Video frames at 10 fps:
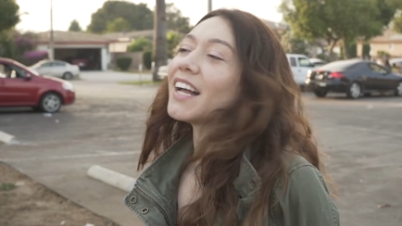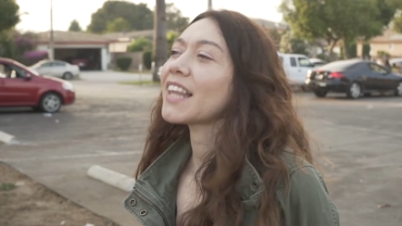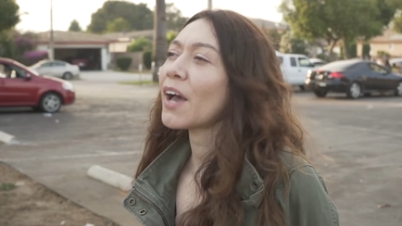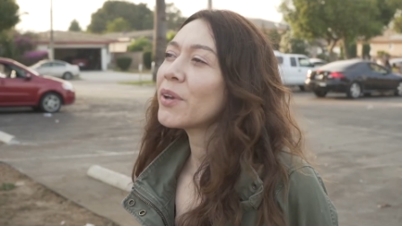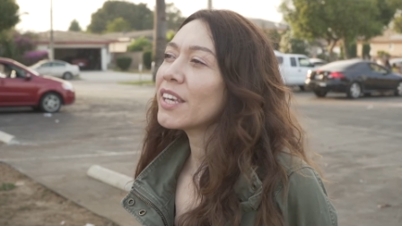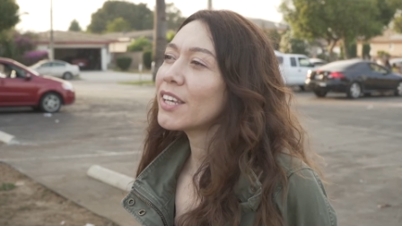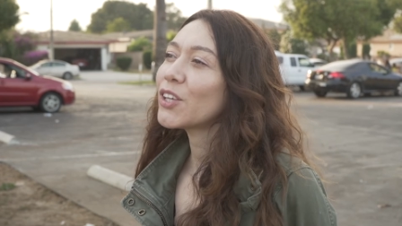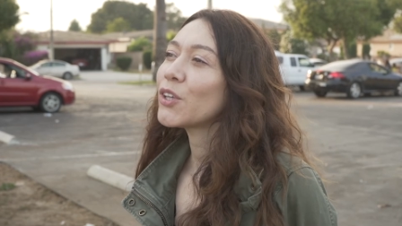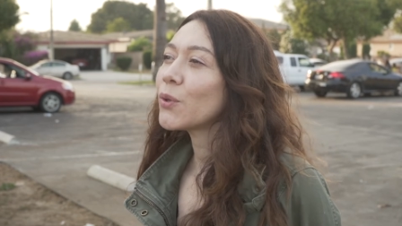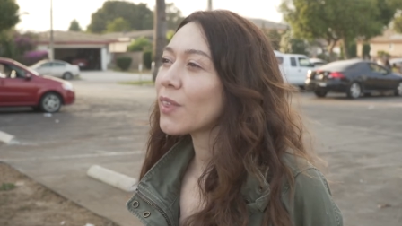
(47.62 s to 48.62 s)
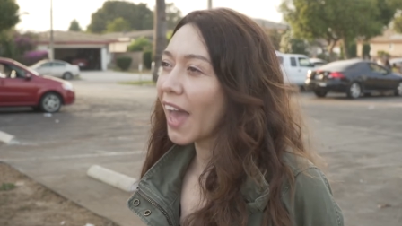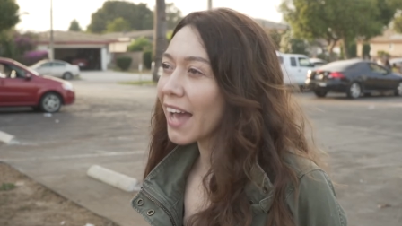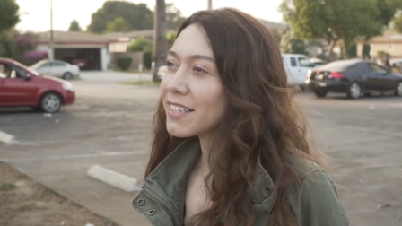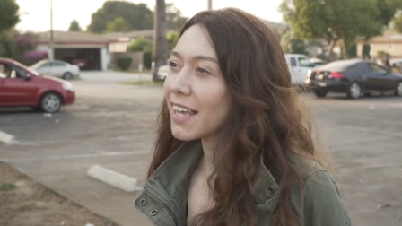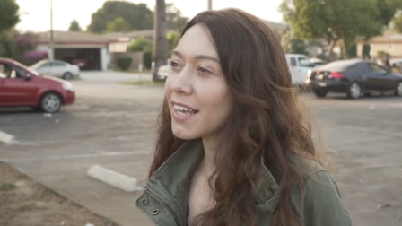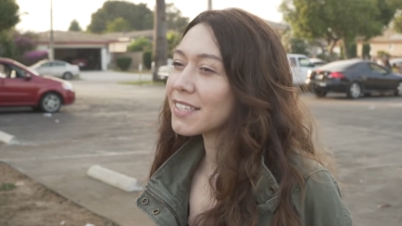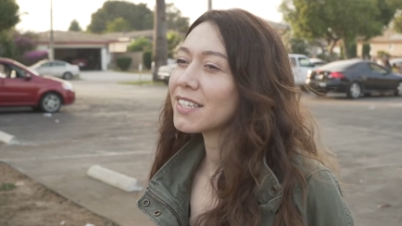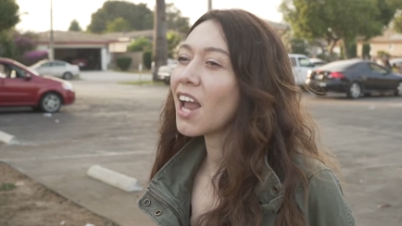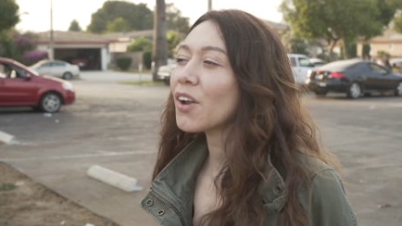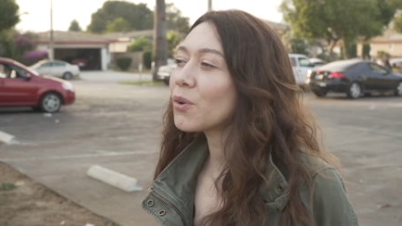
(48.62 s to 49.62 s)
Allowing youth access
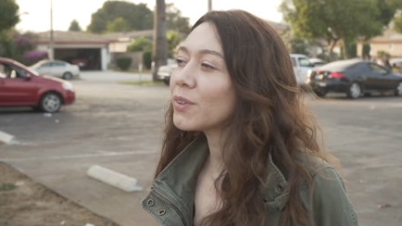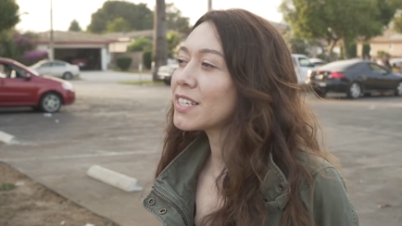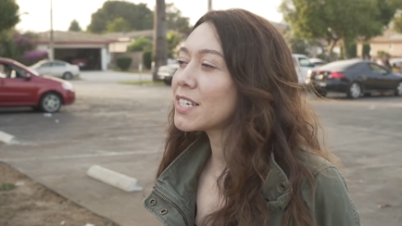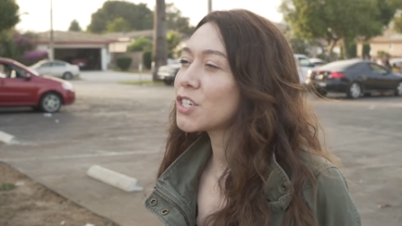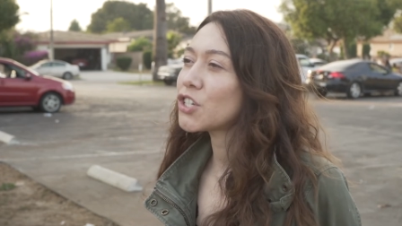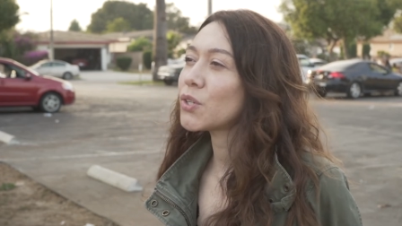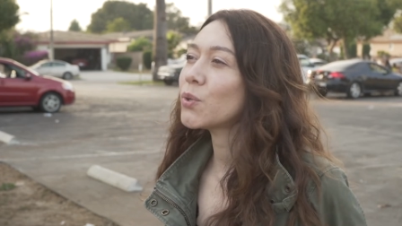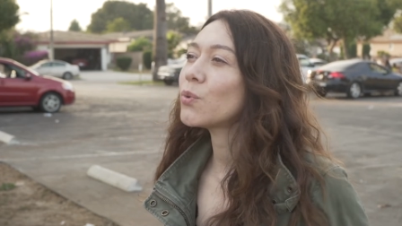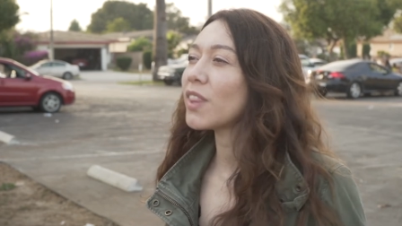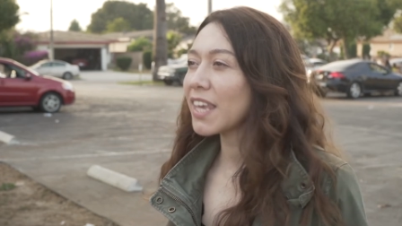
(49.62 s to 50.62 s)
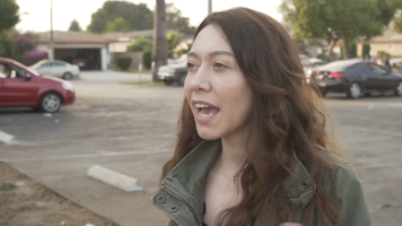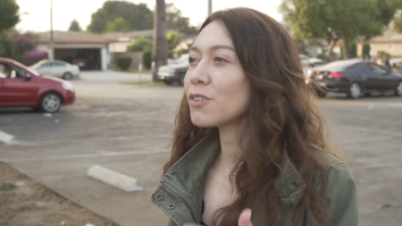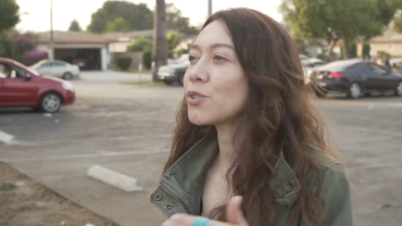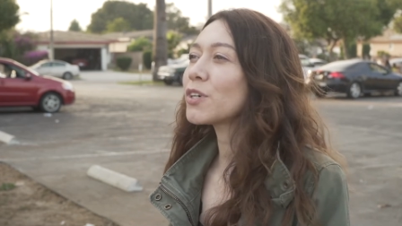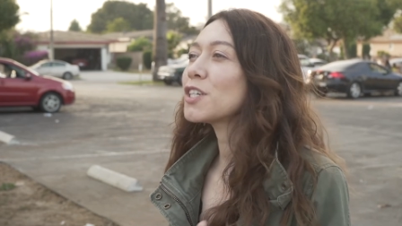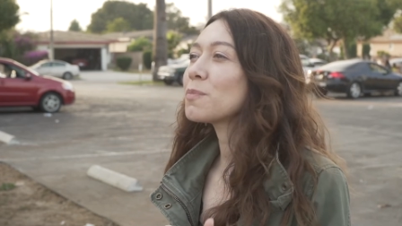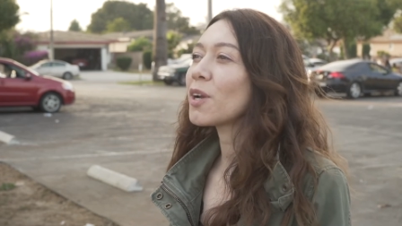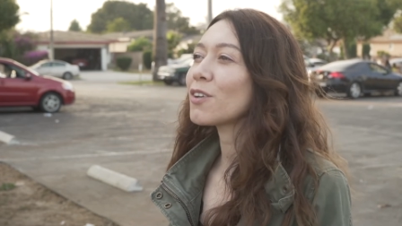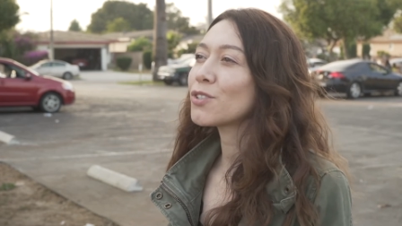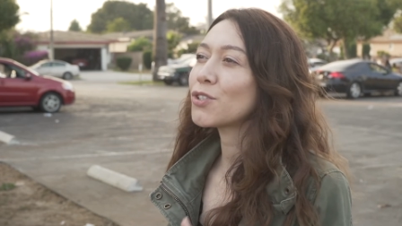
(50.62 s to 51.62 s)
not only to the outdoors, but
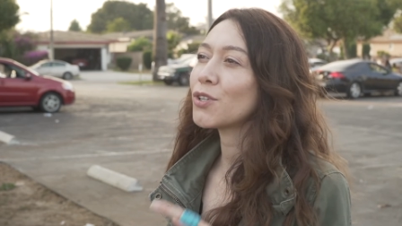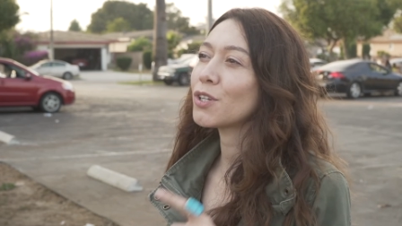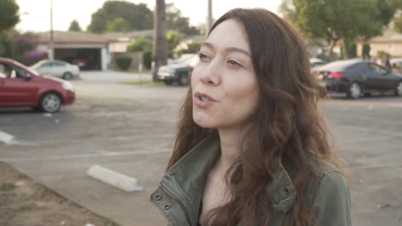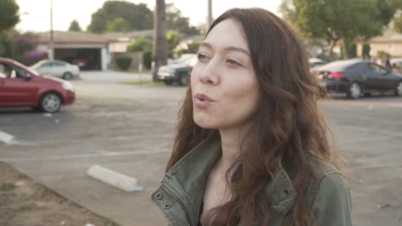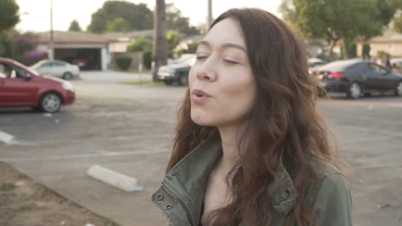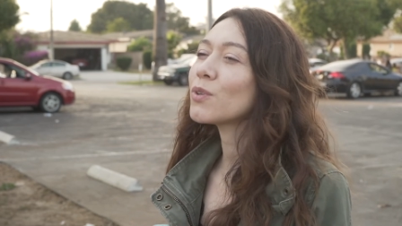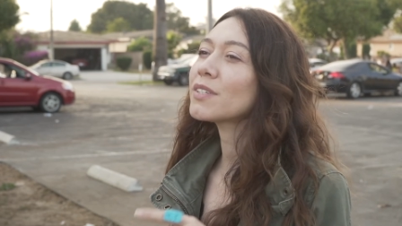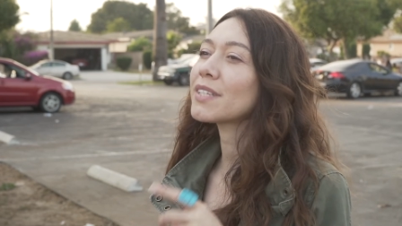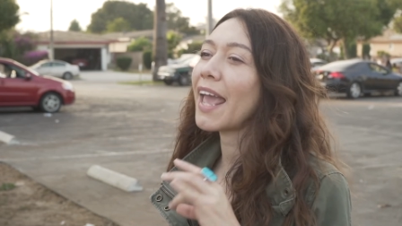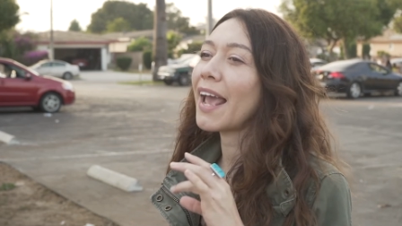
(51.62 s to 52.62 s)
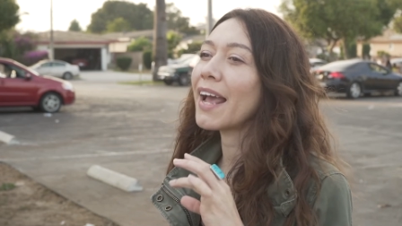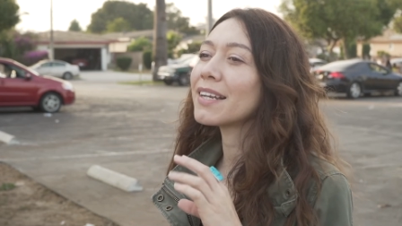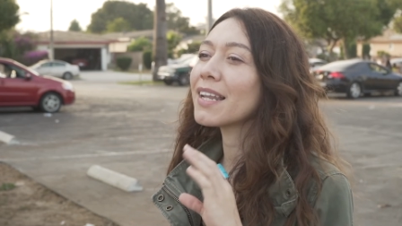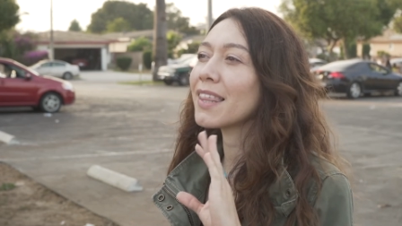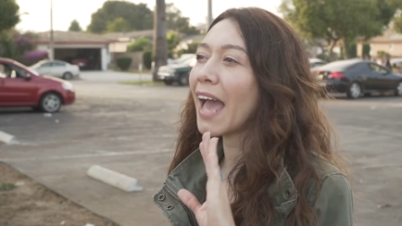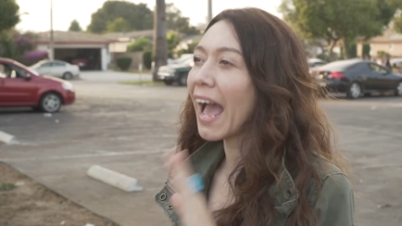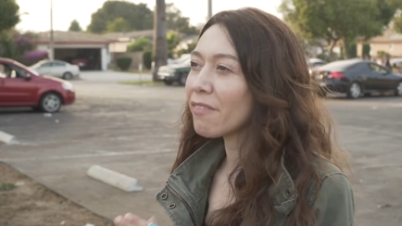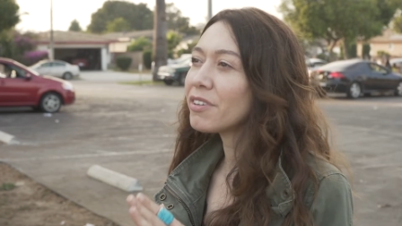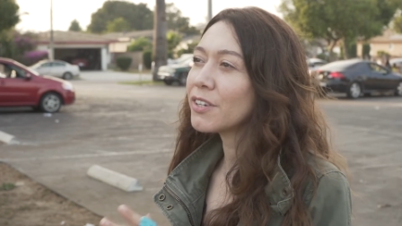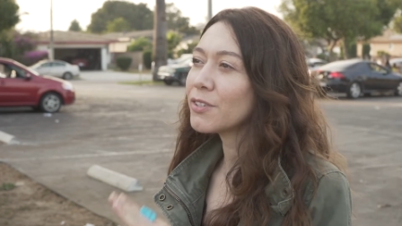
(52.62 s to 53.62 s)
also to the tools and the
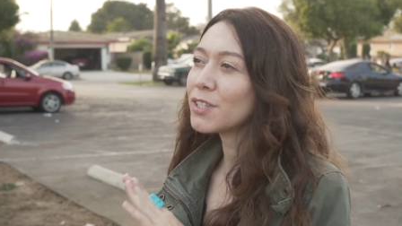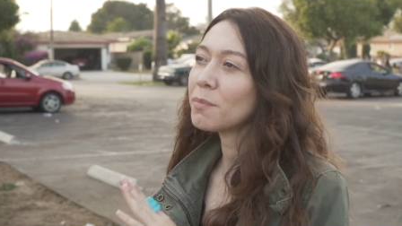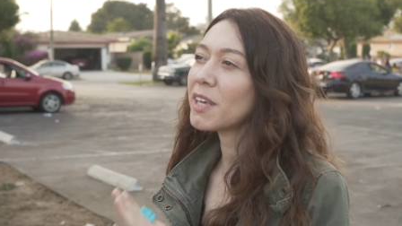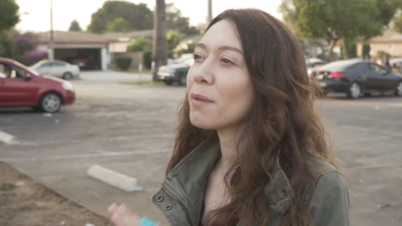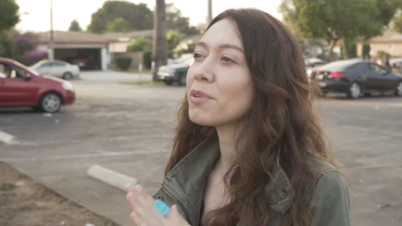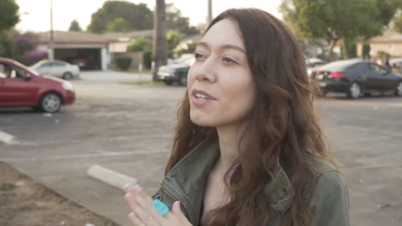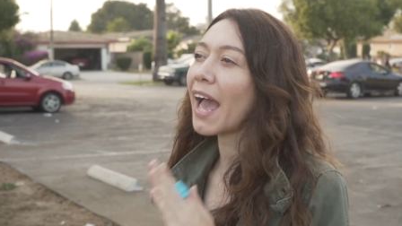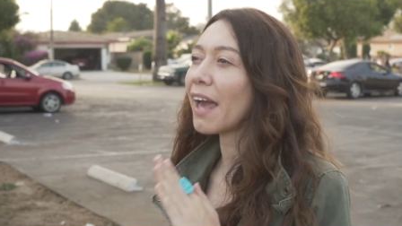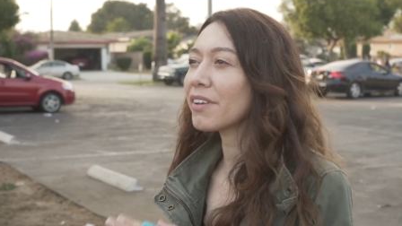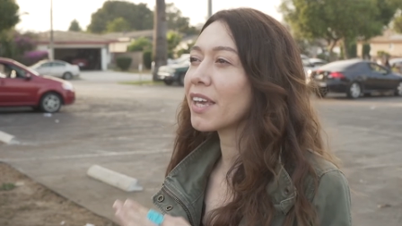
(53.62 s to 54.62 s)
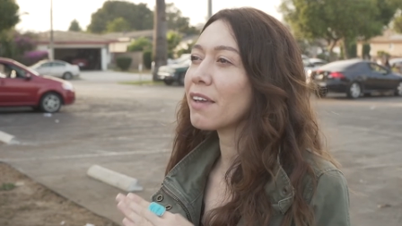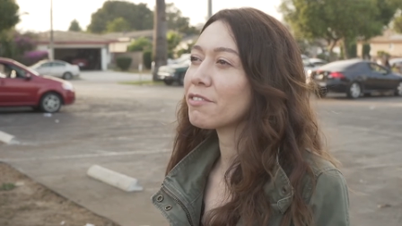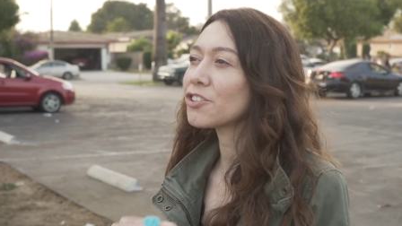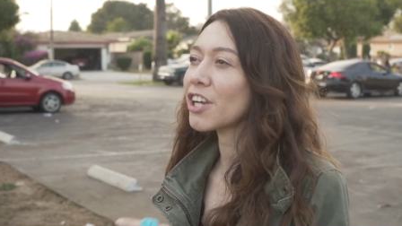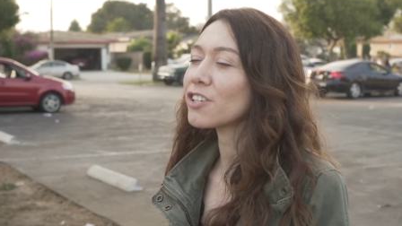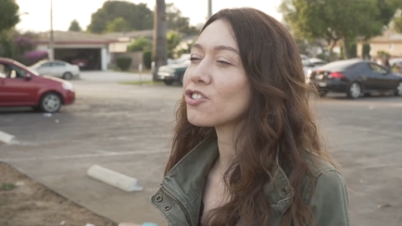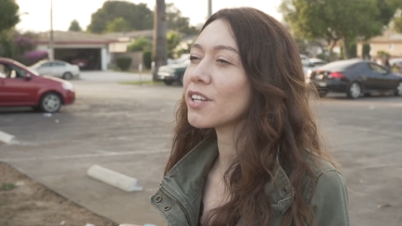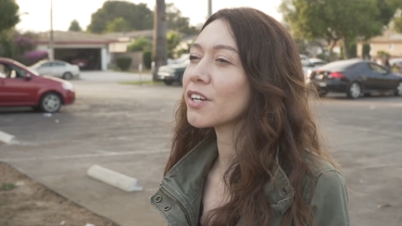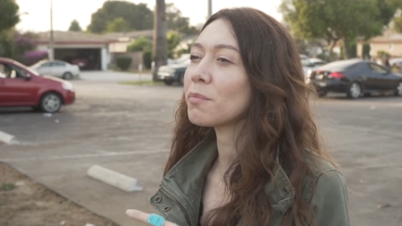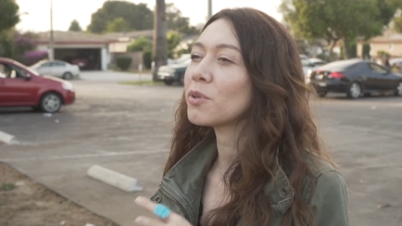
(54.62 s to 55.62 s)
avenues to be able to advocate for change in
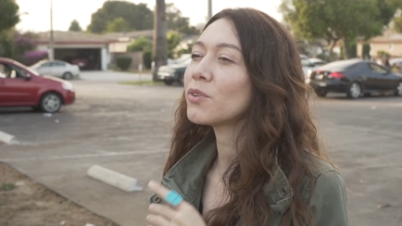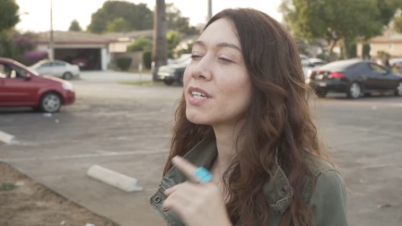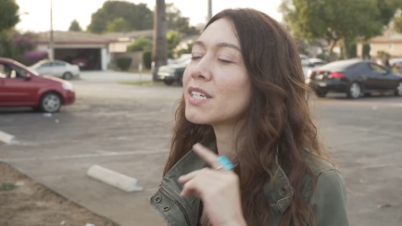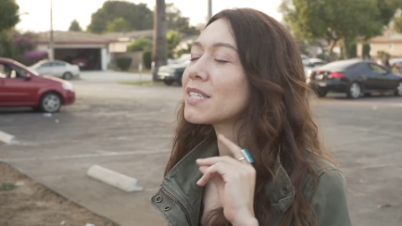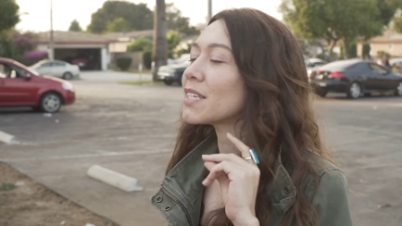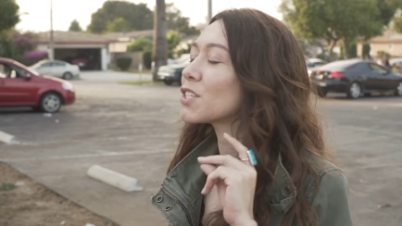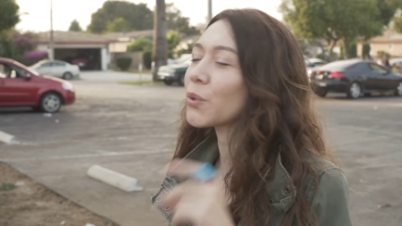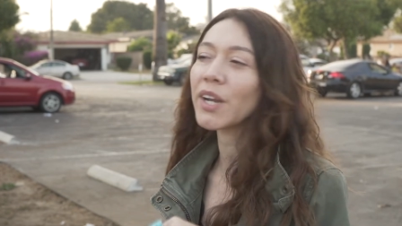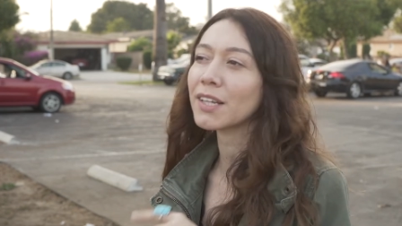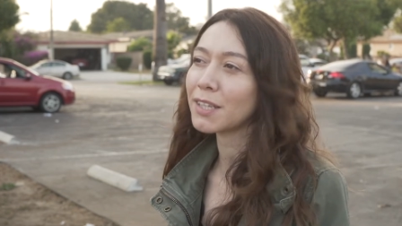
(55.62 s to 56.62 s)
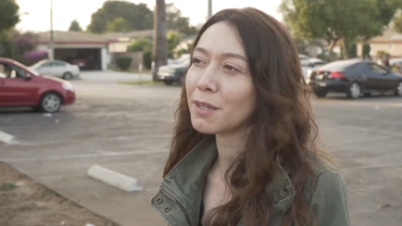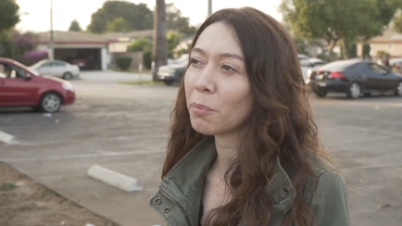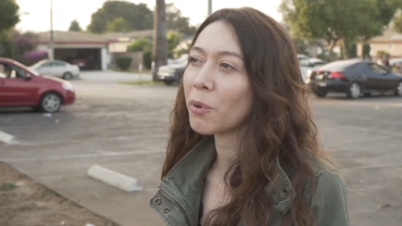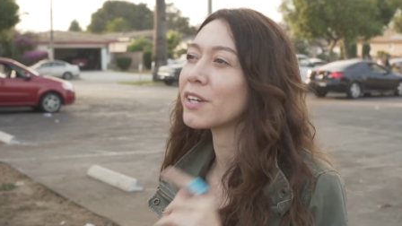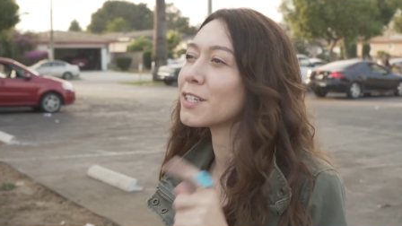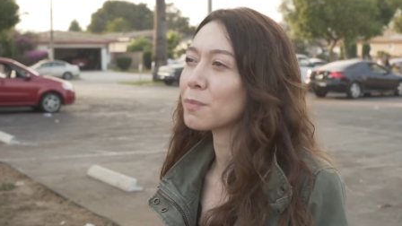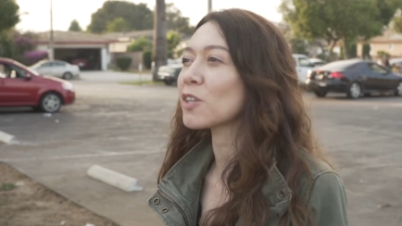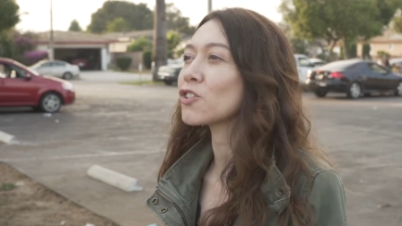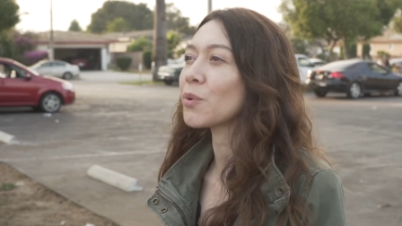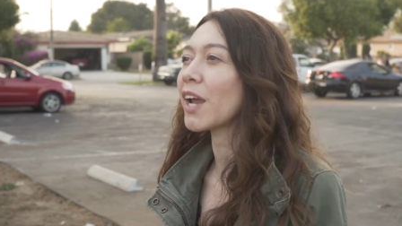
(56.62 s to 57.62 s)
their communities is critically important,
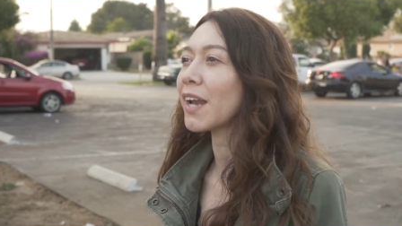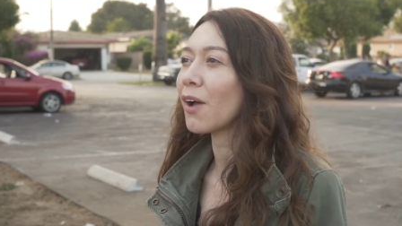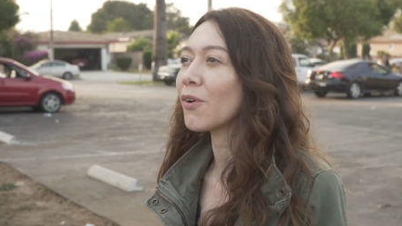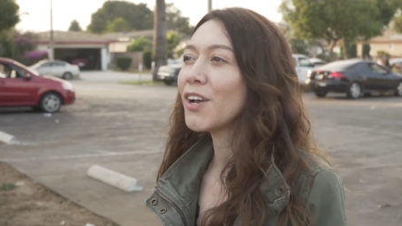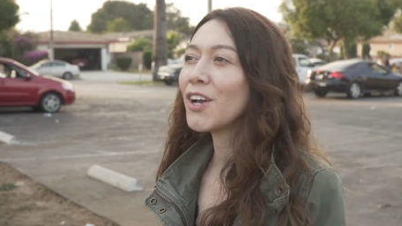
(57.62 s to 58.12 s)
especially right now.